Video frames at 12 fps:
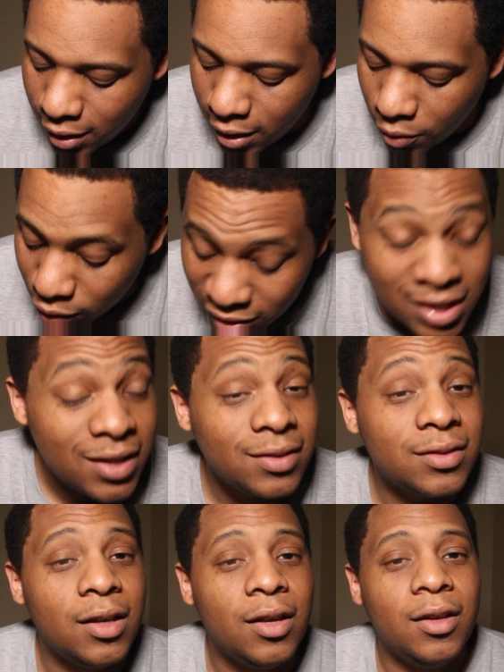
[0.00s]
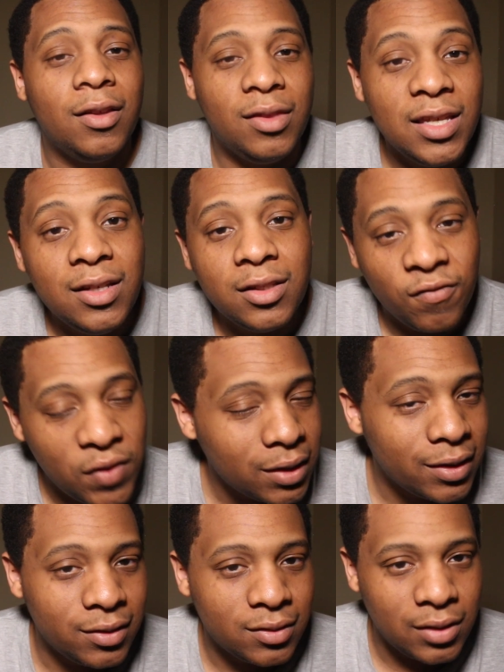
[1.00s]
Well, these
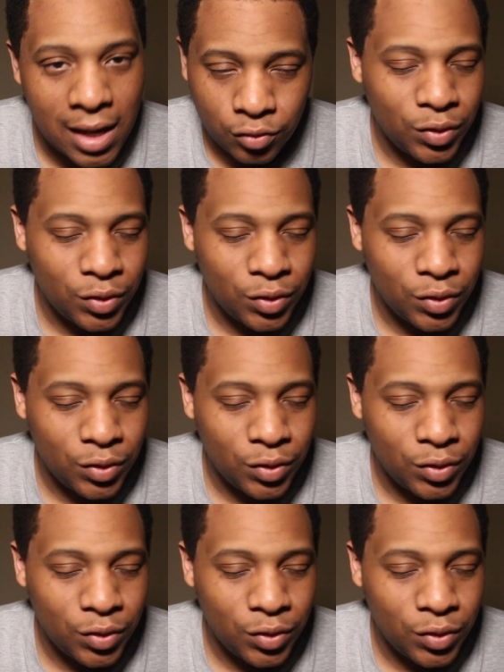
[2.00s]
villains, yes,